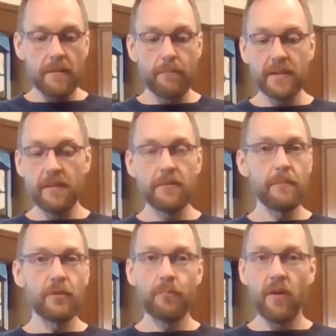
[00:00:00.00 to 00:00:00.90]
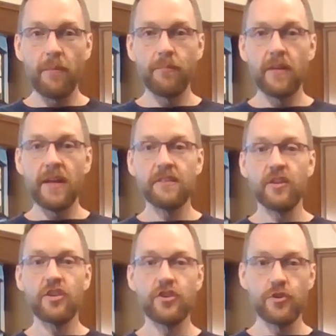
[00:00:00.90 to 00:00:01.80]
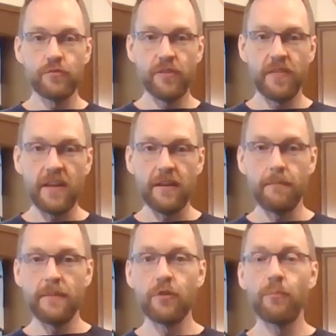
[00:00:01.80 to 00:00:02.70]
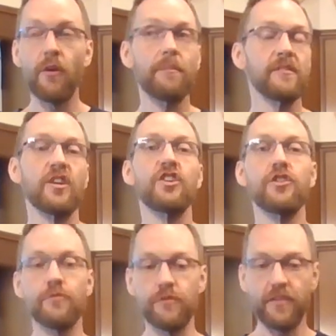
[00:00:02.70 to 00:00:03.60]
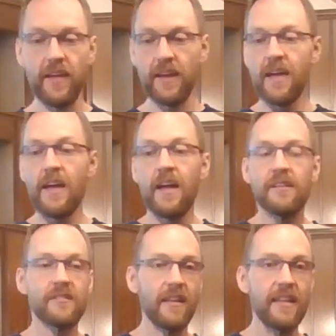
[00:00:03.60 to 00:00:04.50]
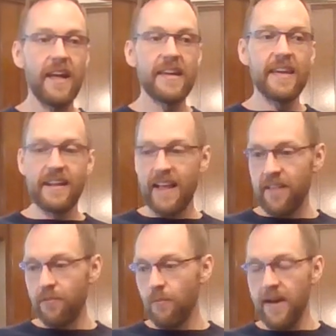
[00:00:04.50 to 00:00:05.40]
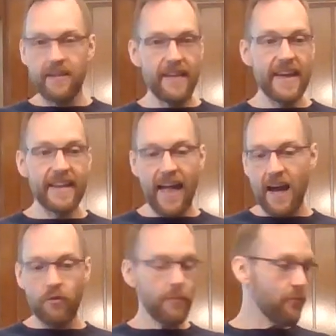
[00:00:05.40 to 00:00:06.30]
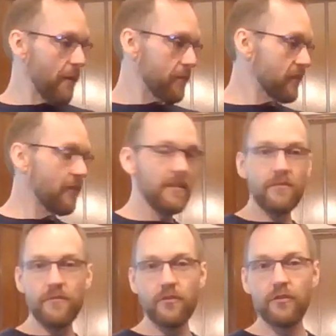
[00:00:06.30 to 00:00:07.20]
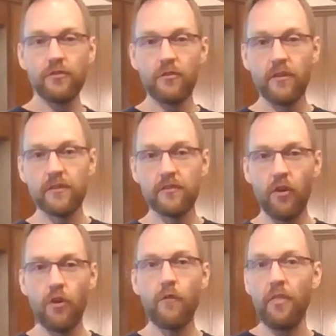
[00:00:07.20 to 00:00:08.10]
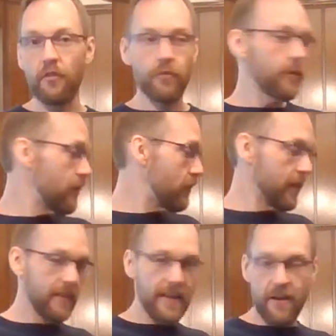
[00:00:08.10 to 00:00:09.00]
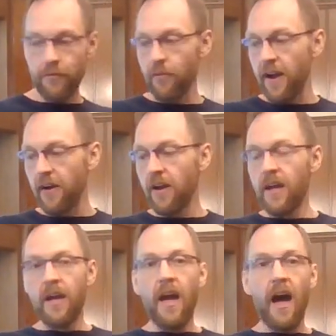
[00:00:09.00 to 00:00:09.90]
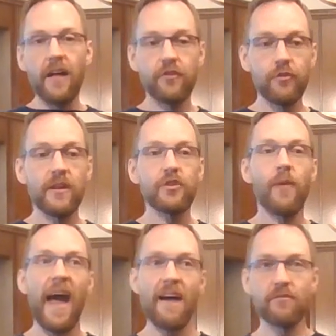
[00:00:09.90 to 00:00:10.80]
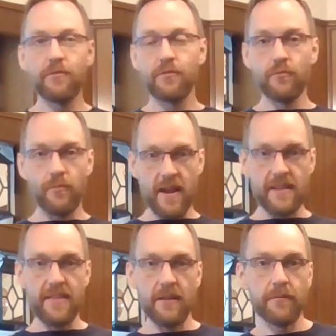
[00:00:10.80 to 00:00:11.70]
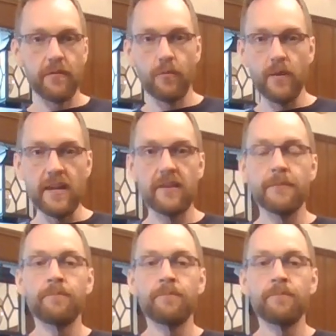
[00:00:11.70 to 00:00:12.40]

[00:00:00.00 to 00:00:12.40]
But the meal prep is a huge thing. Meal prep is a huge thing. Sunday, get it out of the way. Take an hour, prep the stuff, even if you're going to do it on the stove, on the grill, in the air fryer. Do it. You have the food ready then for the week.